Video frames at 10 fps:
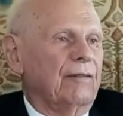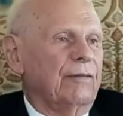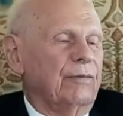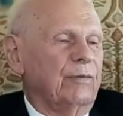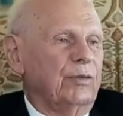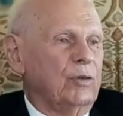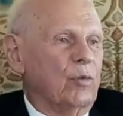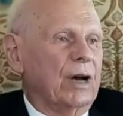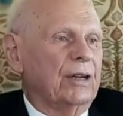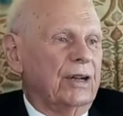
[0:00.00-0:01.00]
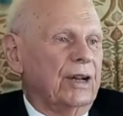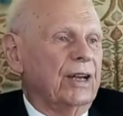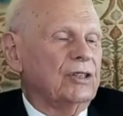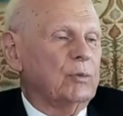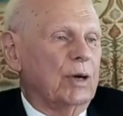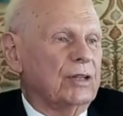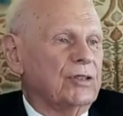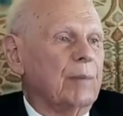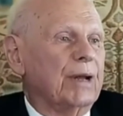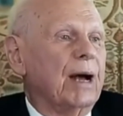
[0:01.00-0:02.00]
if you wanted a nice way to
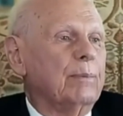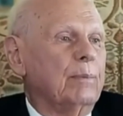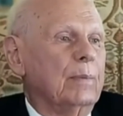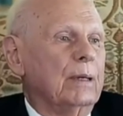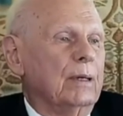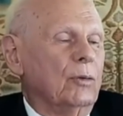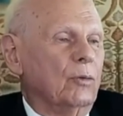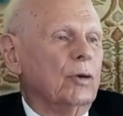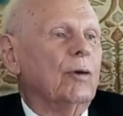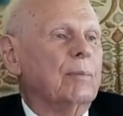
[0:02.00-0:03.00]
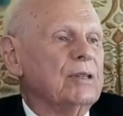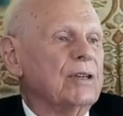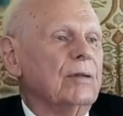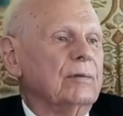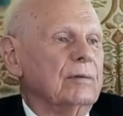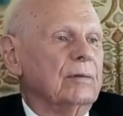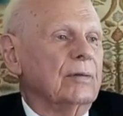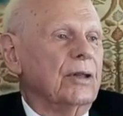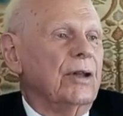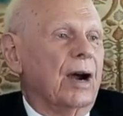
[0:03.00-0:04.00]
sum it up, would represent
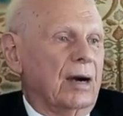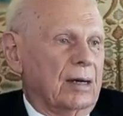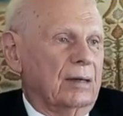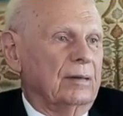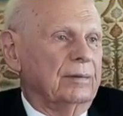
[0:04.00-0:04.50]
the dark.